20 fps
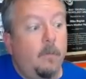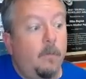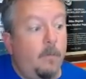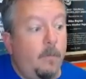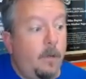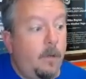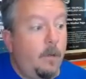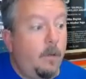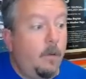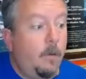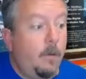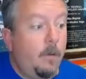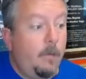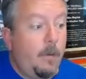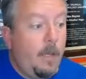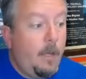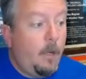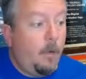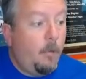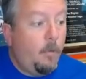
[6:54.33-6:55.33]
you know,
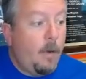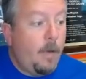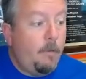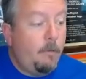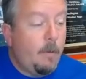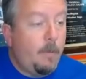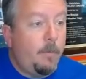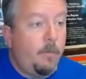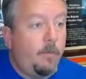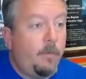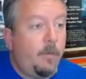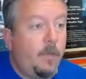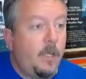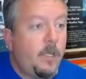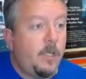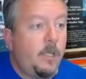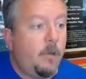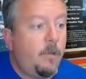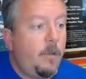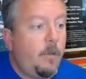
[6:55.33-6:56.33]
and a great
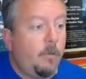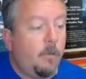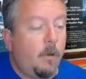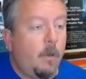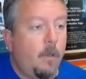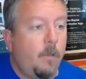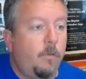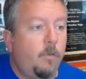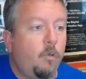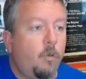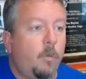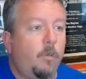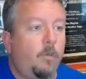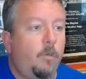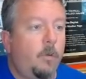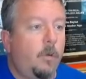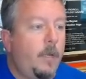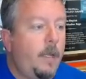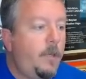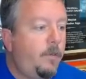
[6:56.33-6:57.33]
representation here. These are all the storms
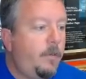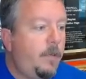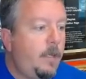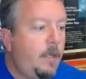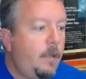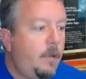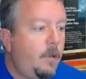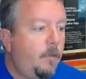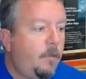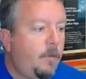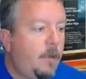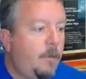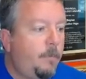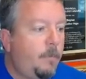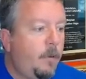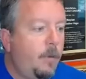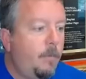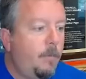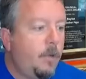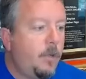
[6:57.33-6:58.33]
during 18, and this
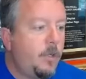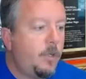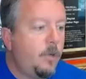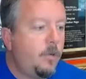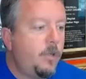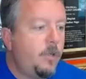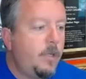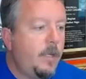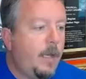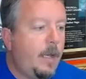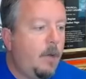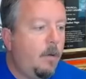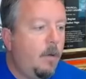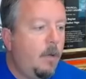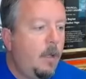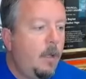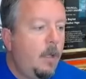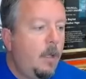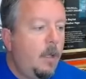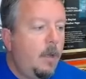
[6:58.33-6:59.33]
pretty much shows you
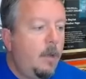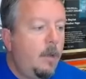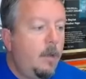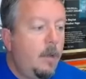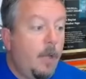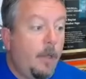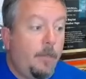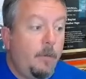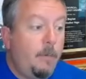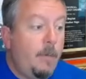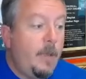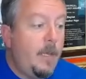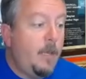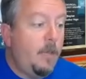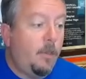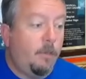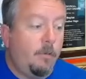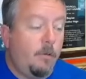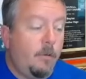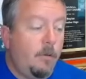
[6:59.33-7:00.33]
how nothing made
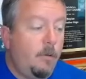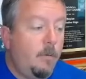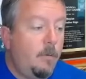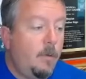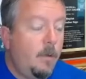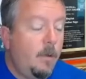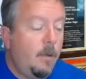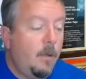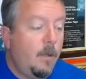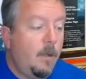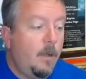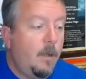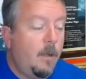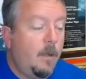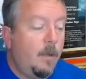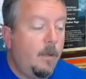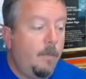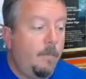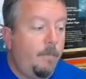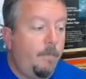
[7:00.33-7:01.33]
it through
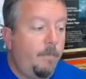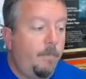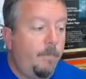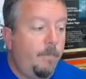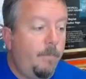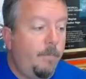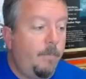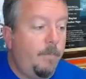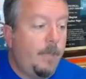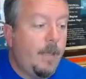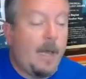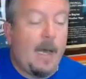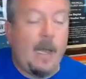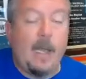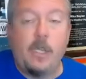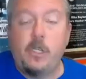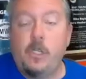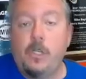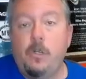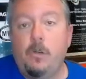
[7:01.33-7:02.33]
the
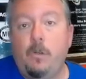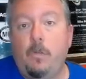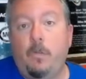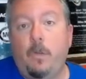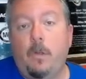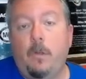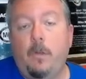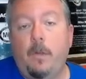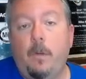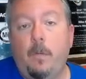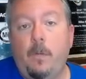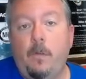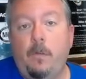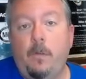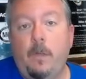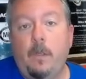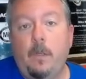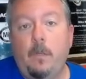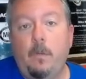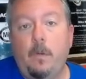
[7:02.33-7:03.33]
high shear zone that we
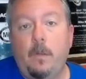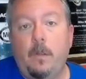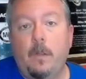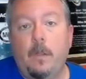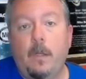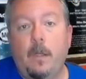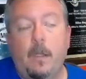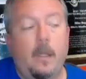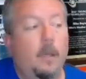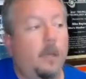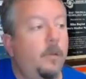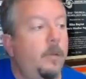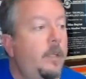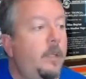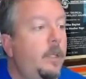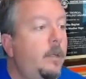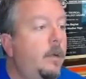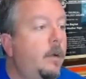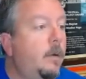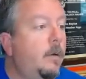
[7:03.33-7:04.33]
see with El
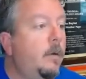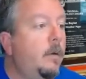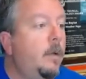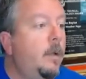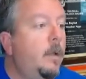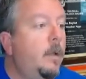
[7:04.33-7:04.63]
Nino.